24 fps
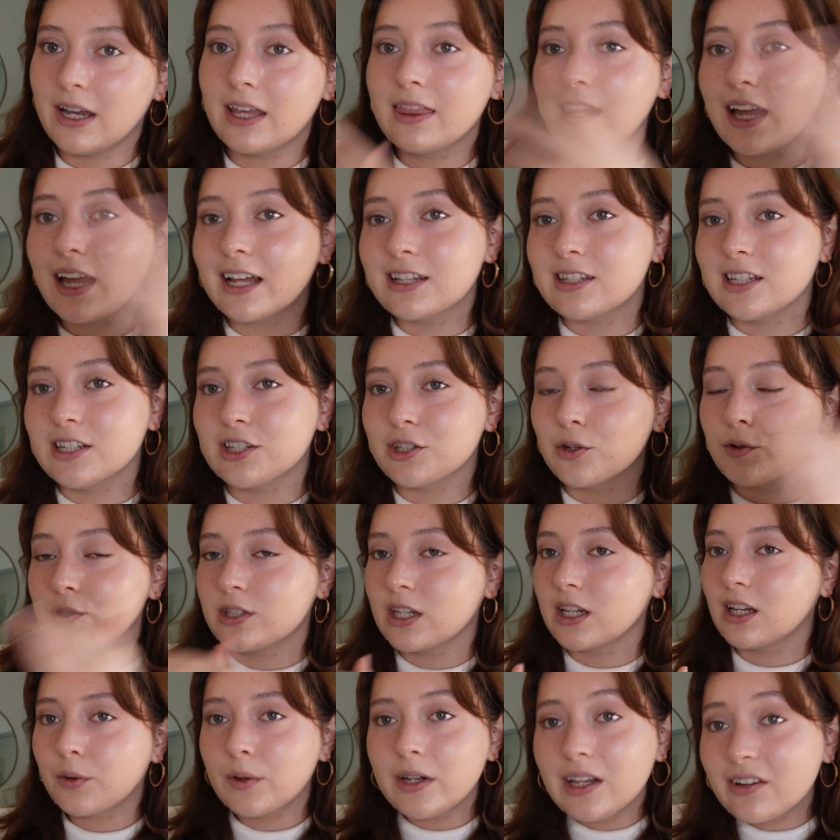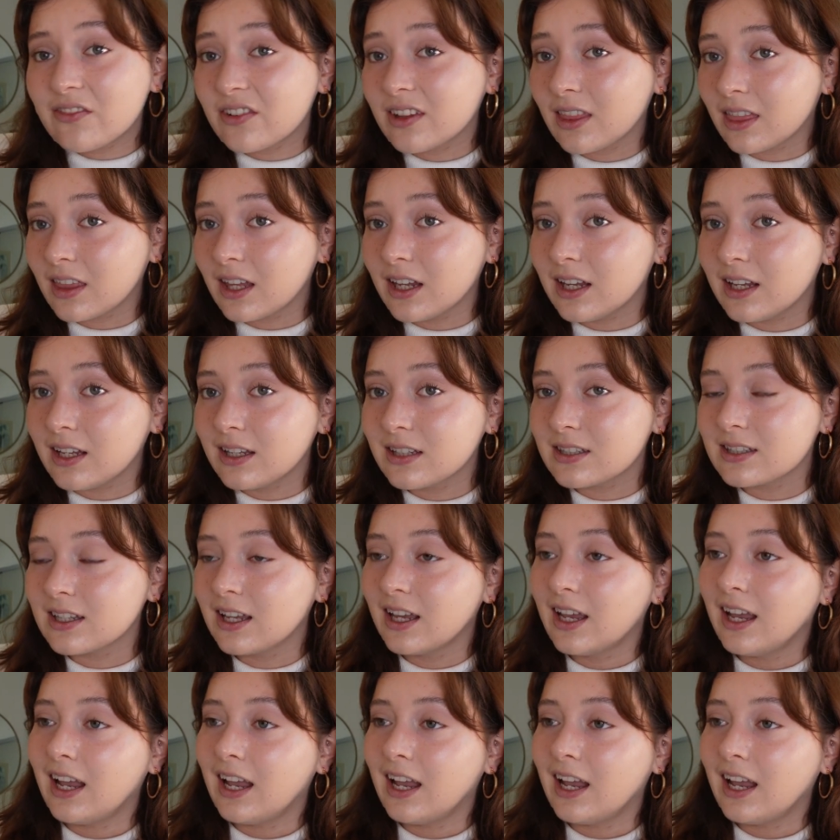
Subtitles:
and that's it. So it's like 3 different things.